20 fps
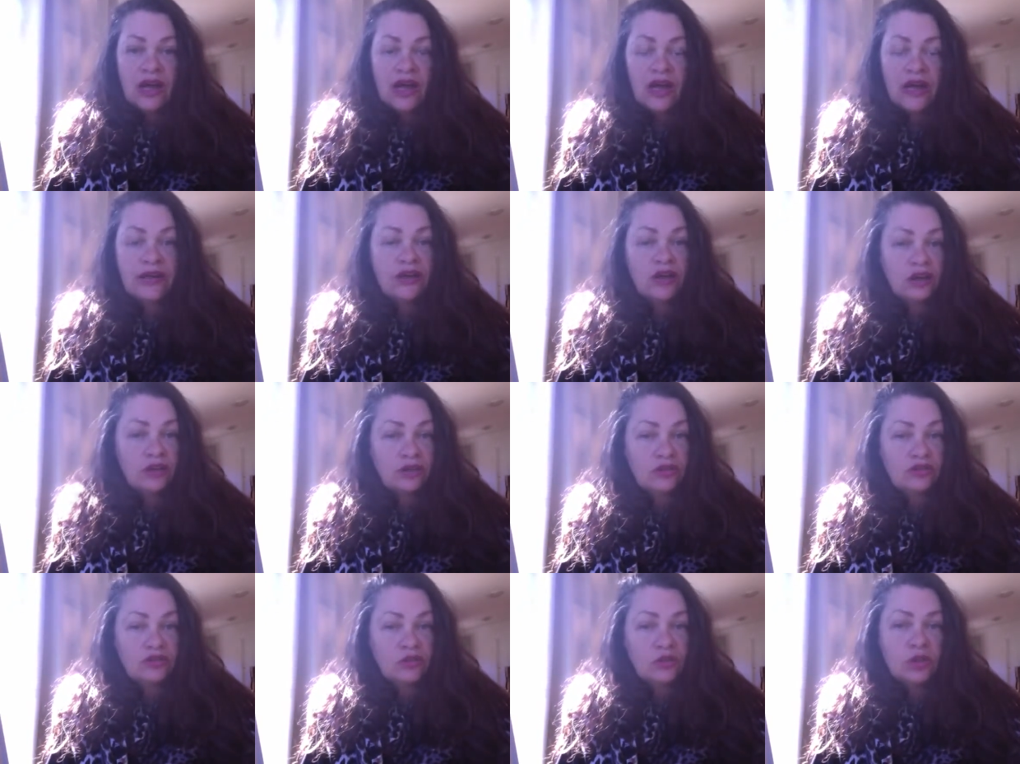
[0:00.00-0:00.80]
I go
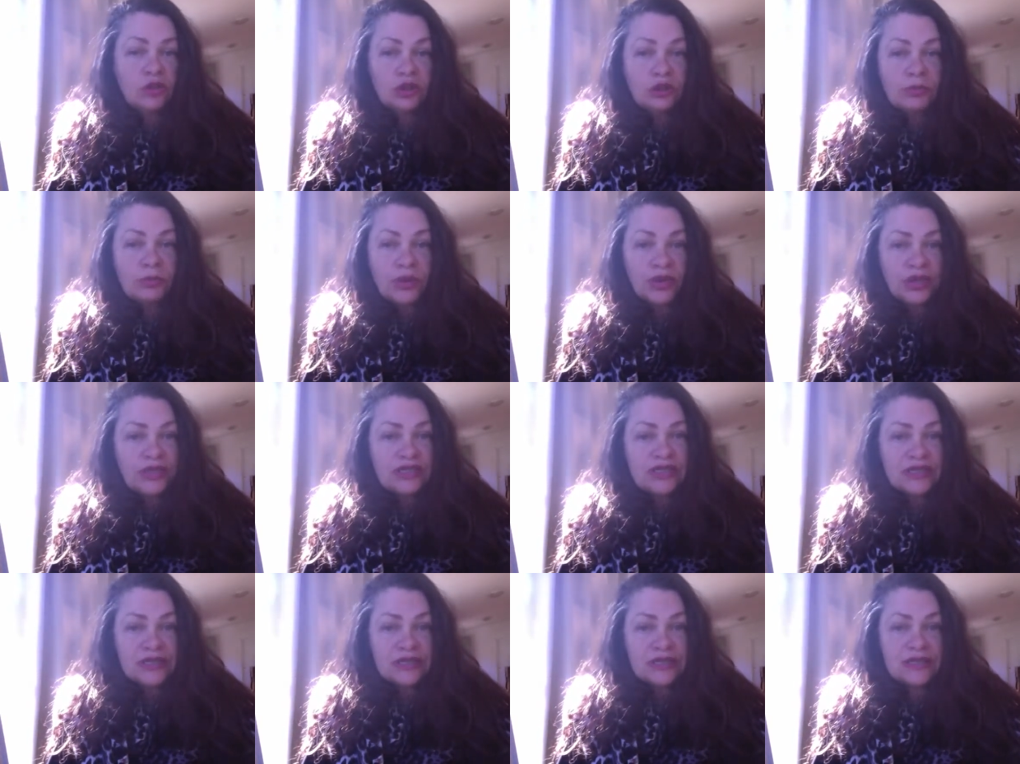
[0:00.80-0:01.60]
through all the
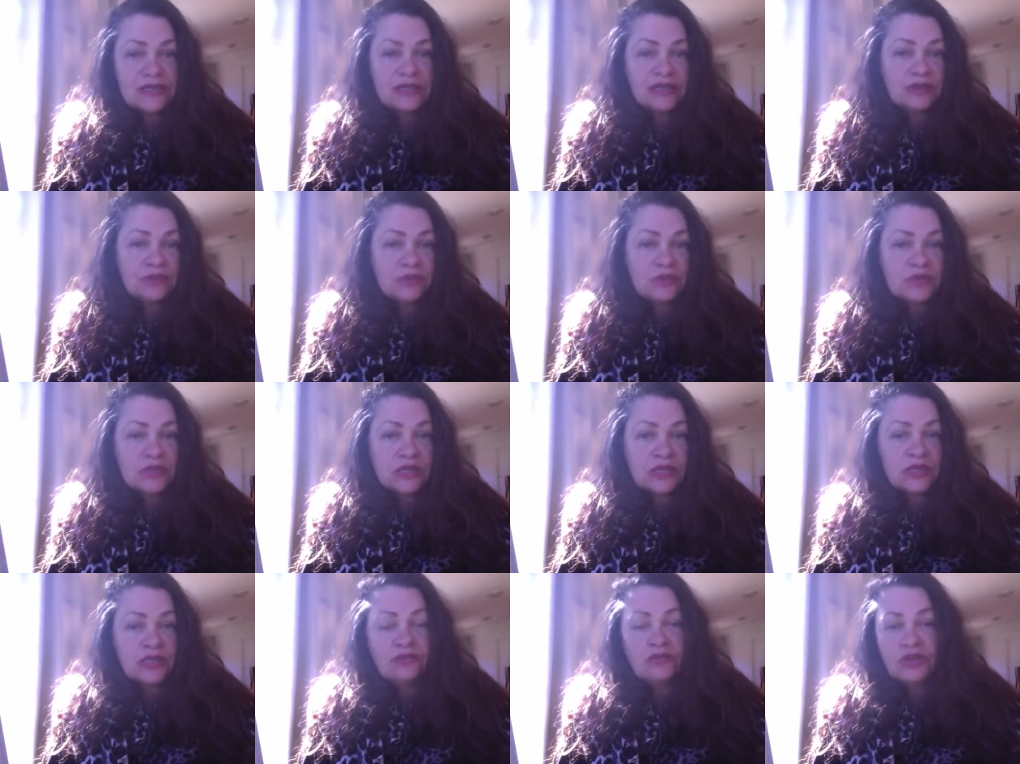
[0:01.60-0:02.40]
body
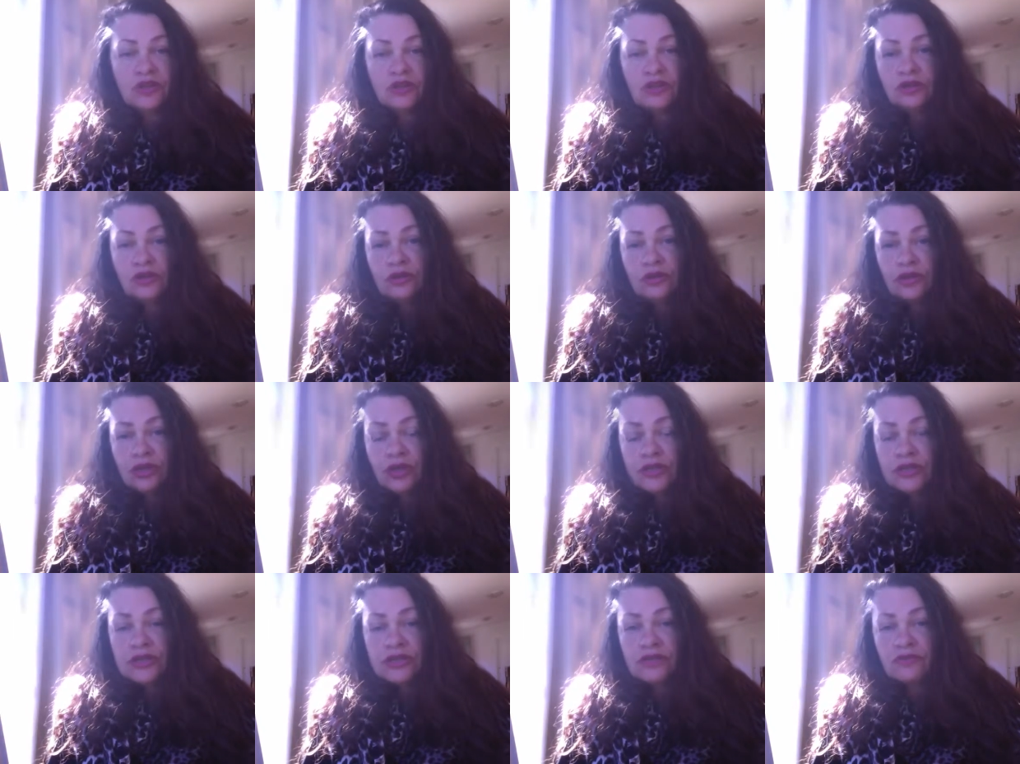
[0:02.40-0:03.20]
systems, give you
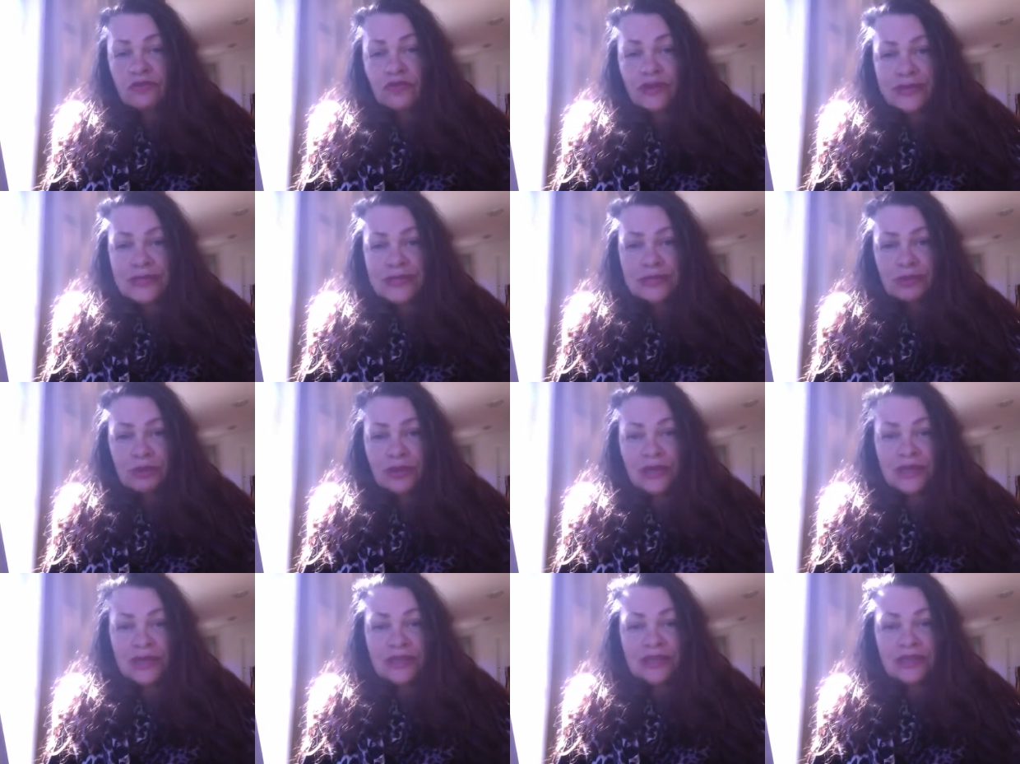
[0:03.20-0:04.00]
lots of
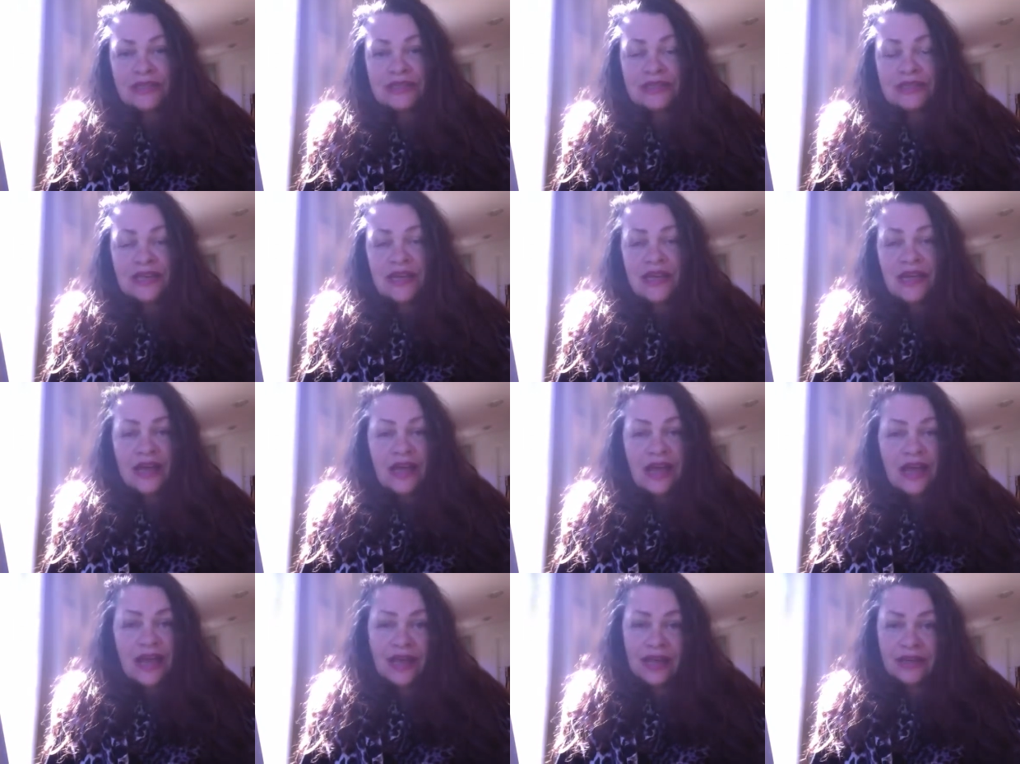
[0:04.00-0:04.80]
recipes,
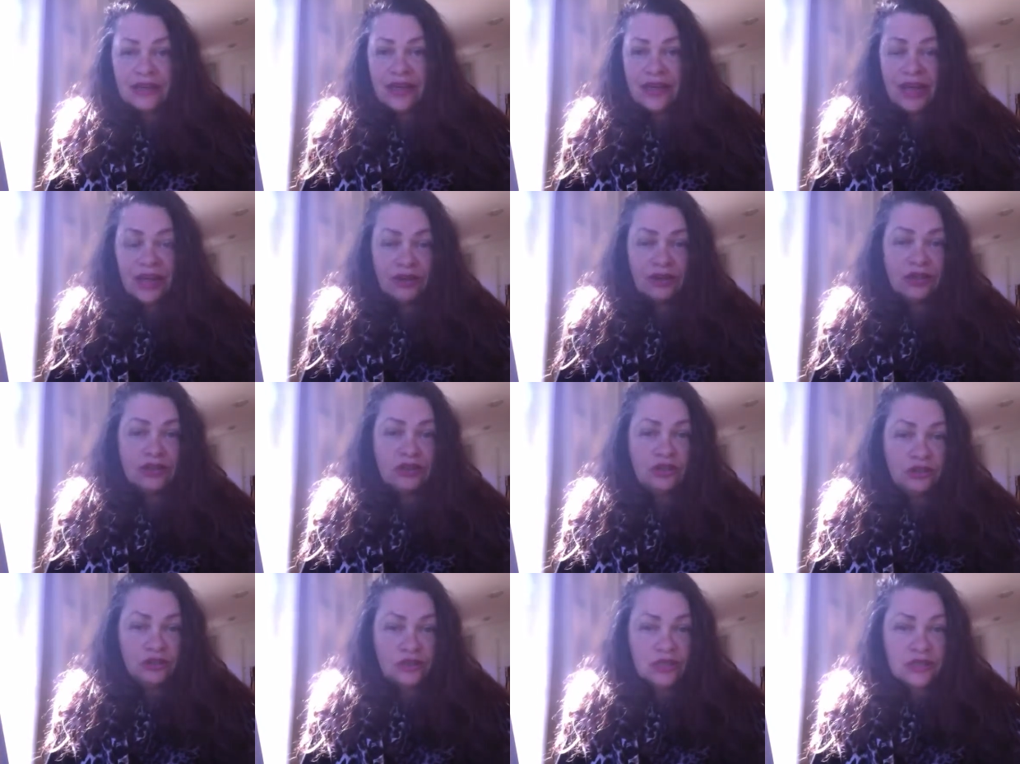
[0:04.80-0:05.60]
and how to
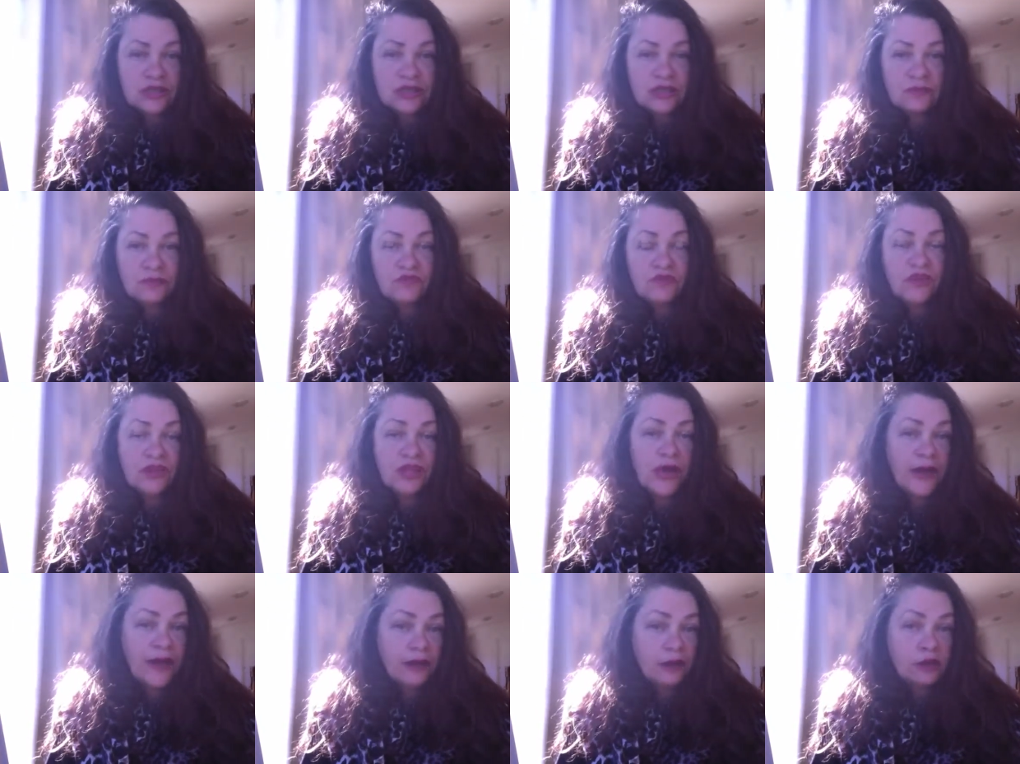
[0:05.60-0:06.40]
use them for
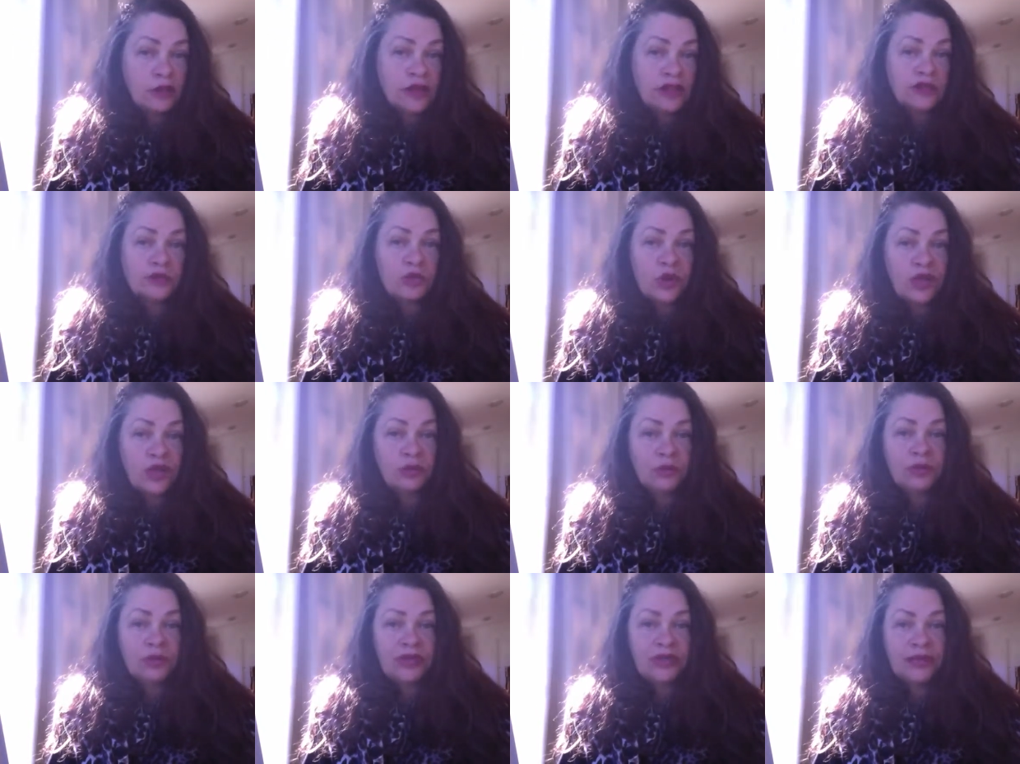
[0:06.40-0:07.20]
your health and
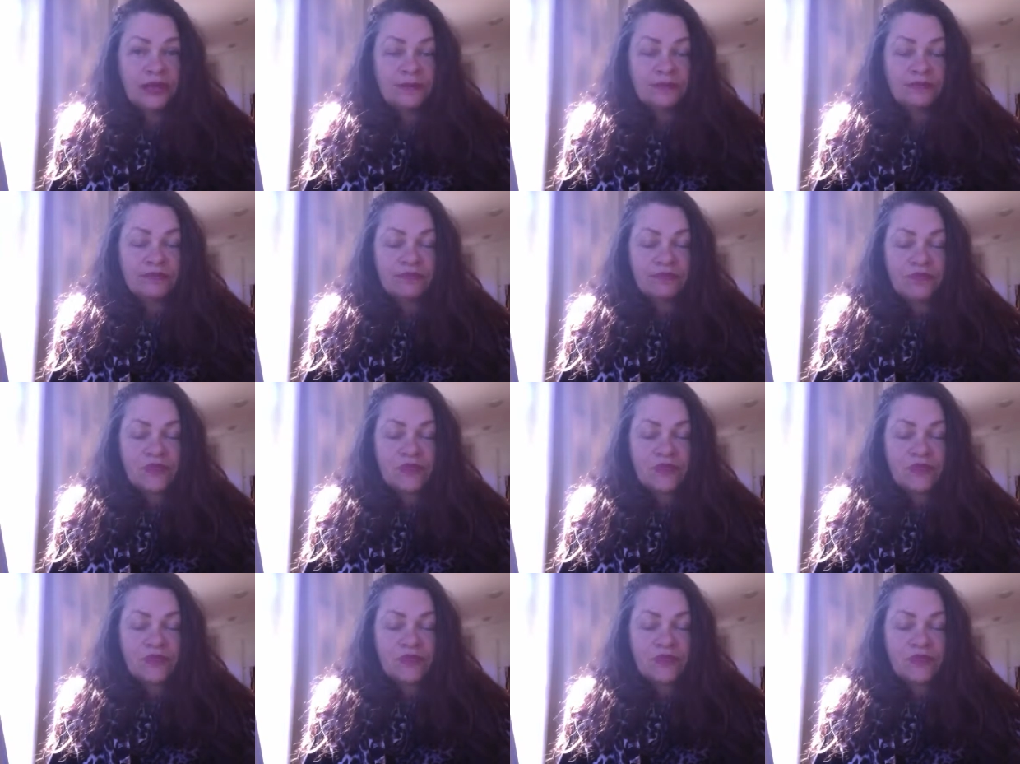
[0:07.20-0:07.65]
well-being.